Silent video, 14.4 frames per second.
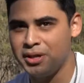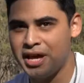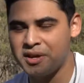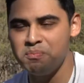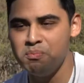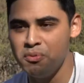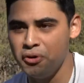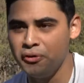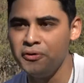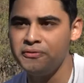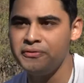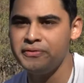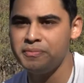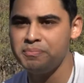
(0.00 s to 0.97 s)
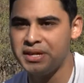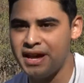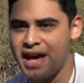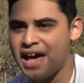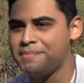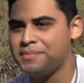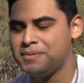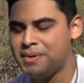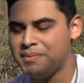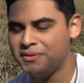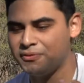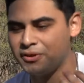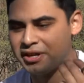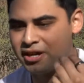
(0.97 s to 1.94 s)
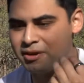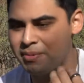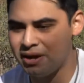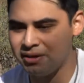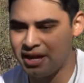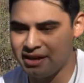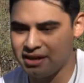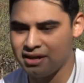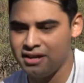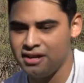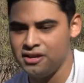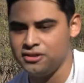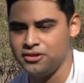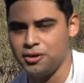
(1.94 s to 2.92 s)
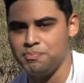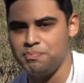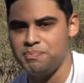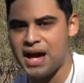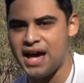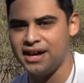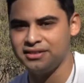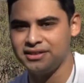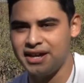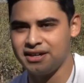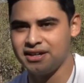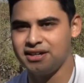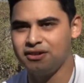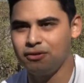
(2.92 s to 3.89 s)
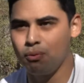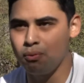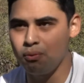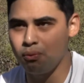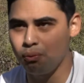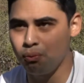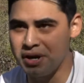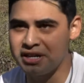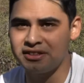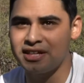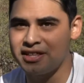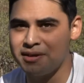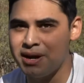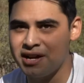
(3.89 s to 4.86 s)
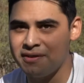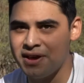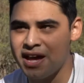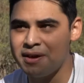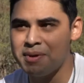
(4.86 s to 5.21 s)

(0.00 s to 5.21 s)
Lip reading: like move, be happy, maybe forget about like their bad like week that they might have had.